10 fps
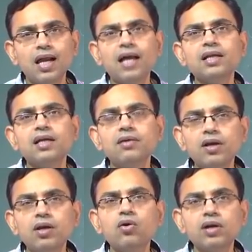at a
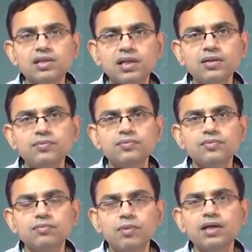given location,
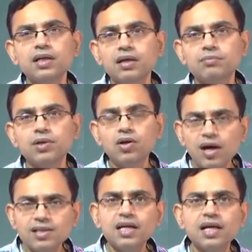but
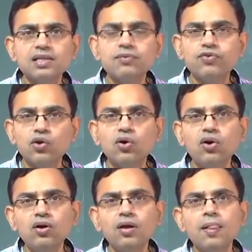because there is a
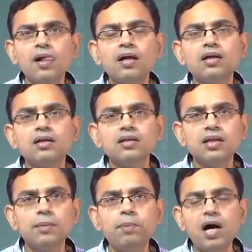flow,
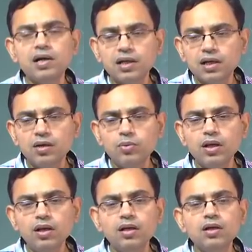the particle
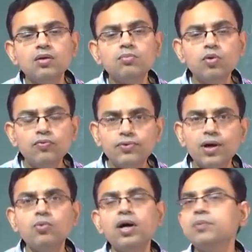will move
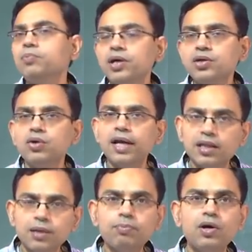from one point to
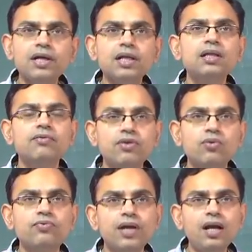another point in the
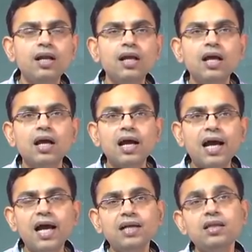flow field,
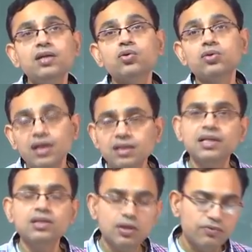and the total
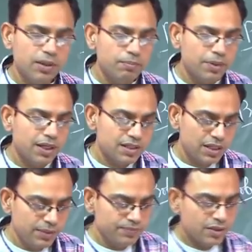change of
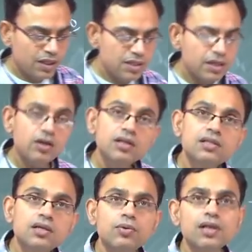temperature is a
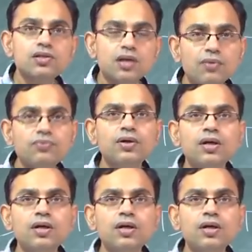consequence of